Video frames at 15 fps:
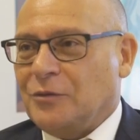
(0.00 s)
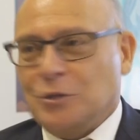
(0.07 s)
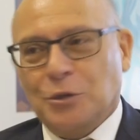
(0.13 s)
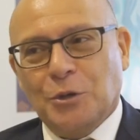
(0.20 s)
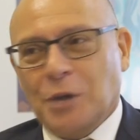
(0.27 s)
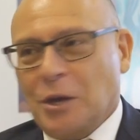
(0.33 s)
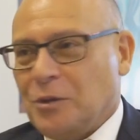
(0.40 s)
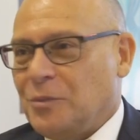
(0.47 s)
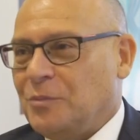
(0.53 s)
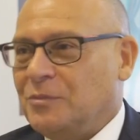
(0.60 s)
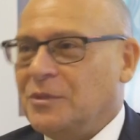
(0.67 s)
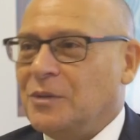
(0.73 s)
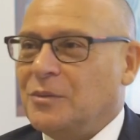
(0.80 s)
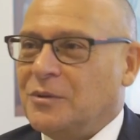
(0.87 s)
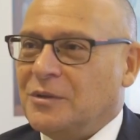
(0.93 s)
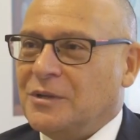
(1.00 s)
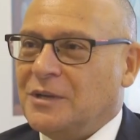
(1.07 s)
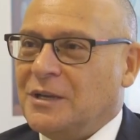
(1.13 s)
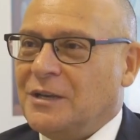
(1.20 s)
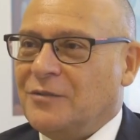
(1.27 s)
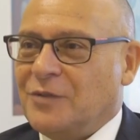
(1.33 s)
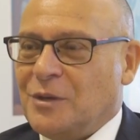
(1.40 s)
and you know the
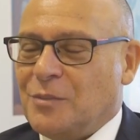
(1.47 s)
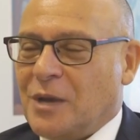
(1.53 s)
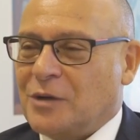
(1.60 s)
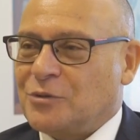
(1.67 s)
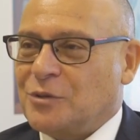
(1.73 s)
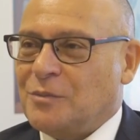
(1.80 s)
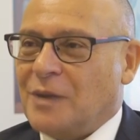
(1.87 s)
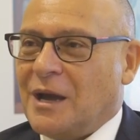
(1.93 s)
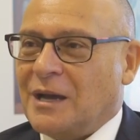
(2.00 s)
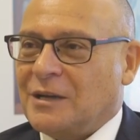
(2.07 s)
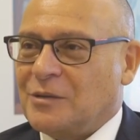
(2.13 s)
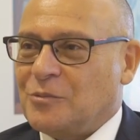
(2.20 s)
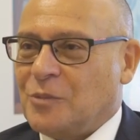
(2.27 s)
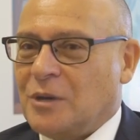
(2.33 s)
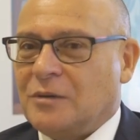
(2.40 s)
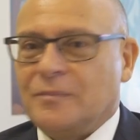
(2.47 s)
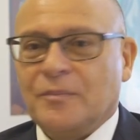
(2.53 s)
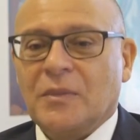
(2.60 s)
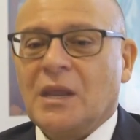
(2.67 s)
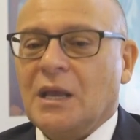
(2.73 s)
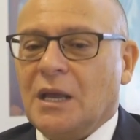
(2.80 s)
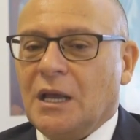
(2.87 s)
EV battery market well,
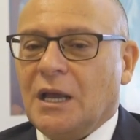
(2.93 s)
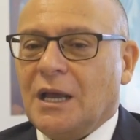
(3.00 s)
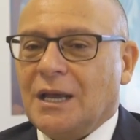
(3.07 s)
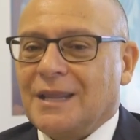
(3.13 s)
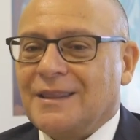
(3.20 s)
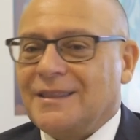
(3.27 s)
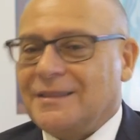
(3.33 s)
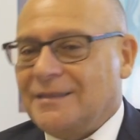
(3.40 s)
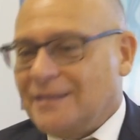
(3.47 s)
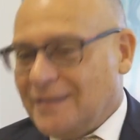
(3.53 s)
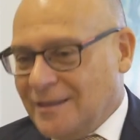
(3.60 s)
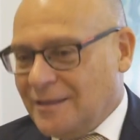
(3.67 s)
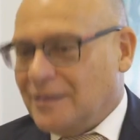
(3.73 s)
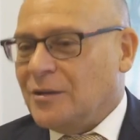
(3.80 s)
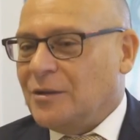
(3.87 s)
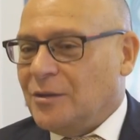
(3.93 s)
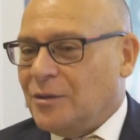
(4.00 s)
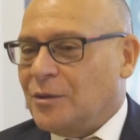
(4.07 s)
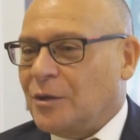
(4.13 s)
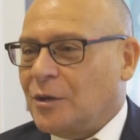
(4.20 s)
the